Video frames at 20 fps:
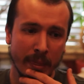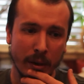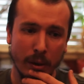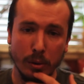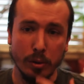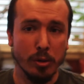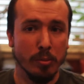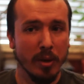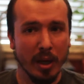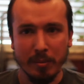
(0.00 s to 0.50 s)

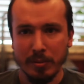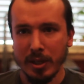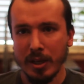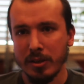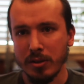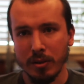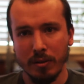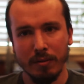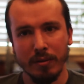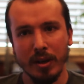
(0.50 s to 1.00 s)
or Sublime
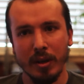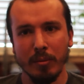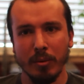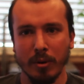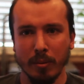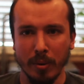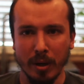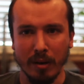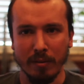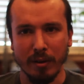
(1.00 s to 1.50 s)
Text or Vim or
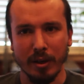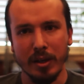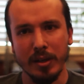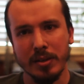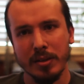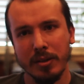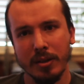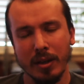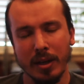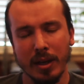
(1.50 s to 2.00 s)
whatever
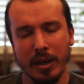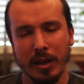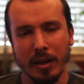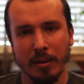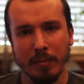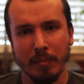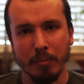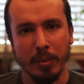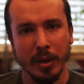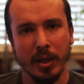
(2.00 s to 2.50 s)
else.
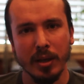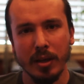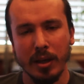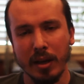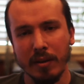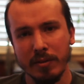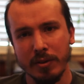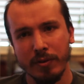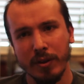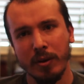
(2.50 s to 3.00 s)
But I
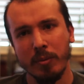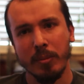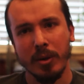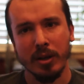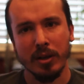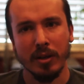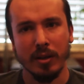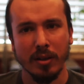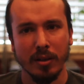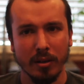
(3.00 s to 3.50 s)
haven't found a
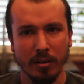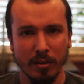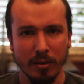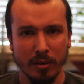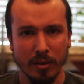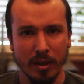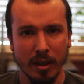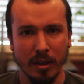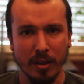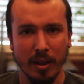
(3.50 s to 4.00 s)
Markdown editor
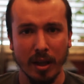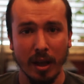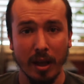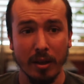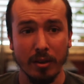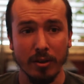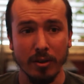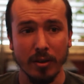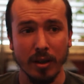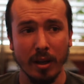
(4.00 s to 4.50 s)
that can
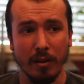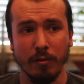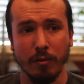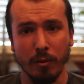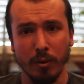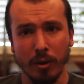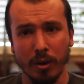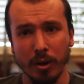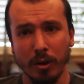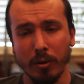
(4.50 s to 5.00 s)
do that
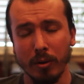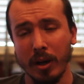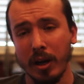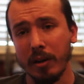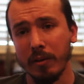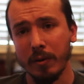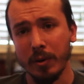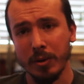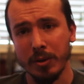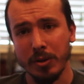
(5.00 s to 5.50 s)
for you.
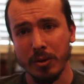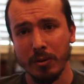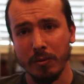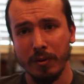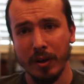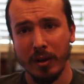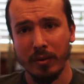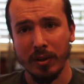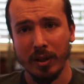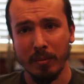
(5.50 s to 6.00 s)
I've also
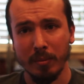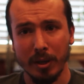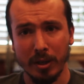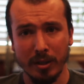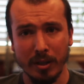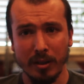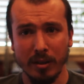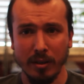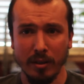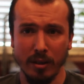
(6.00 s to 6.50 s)
found that
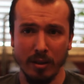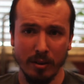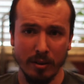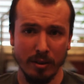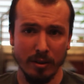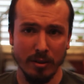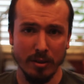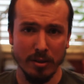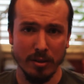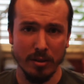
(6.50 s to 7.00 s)
Markdown
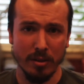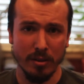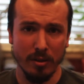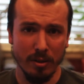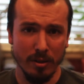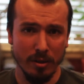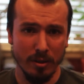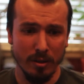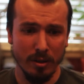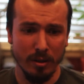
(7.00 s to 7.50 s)
editors
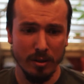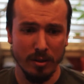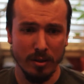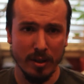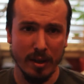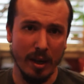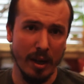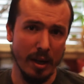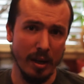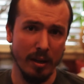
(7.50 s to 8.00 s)

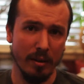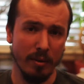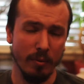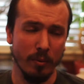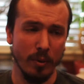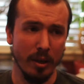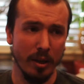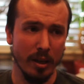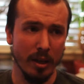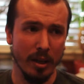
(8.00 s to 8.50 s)
today
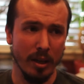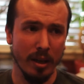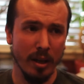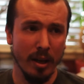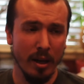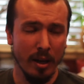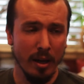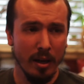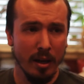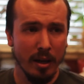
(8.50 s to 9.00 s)
really
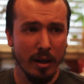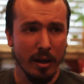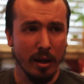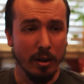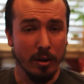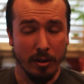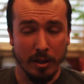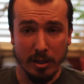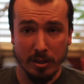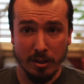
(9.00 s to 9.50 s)

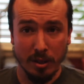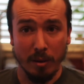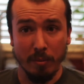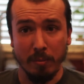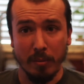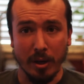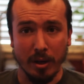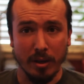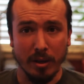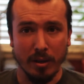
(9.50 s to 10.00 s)
desktop
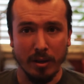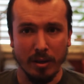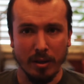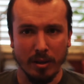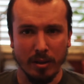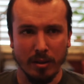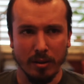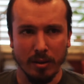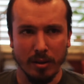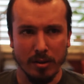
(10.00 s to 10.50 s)
Markdown
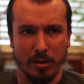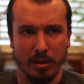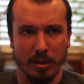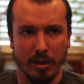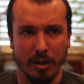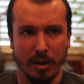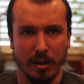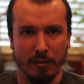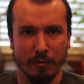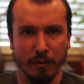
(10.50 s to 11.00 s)
editors
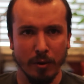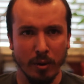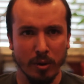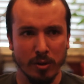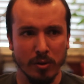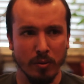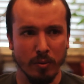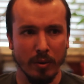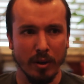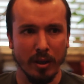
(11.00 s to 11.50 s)

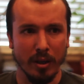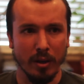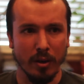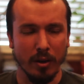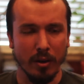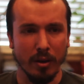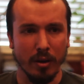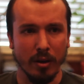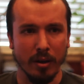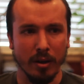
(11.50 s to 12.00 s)
focus really
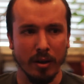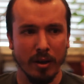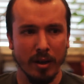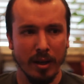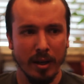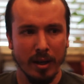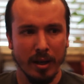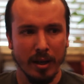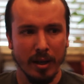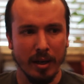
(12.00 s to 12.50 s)
on
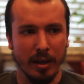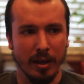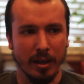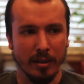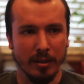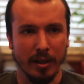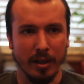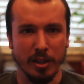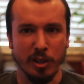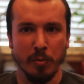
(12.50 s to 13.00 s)

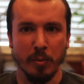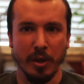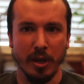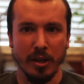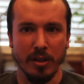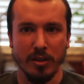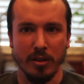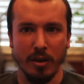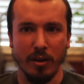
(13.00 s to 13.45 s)
the experience